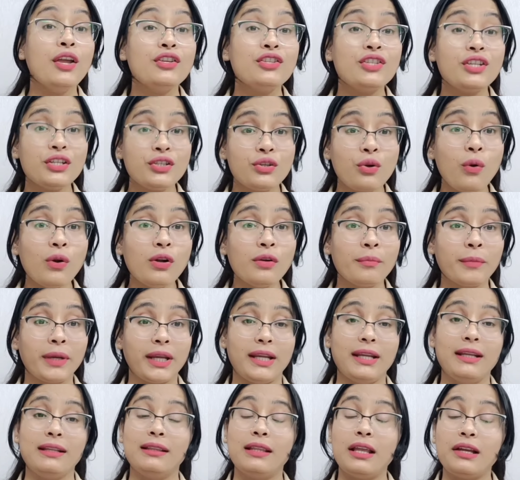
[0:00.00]
She told
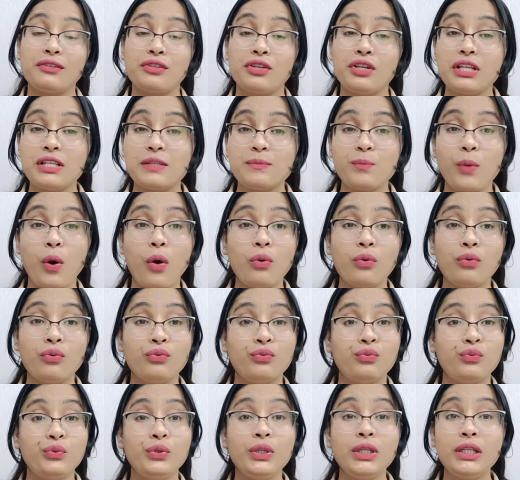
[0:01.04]
me that she spoke
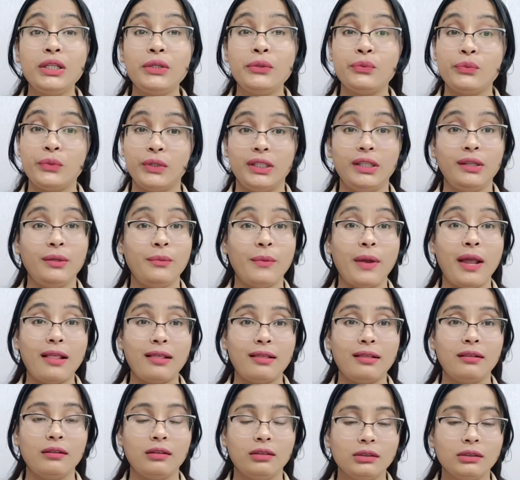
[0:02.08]
really, really well.